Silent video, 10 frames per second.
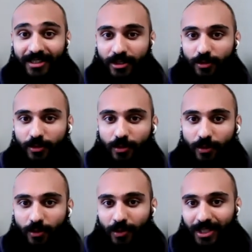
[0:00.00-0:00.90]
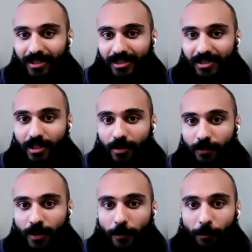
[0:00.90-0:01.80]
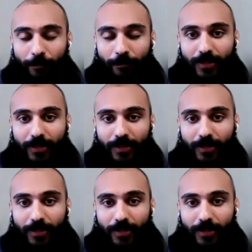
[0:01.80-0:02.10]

coming at you with this stuff.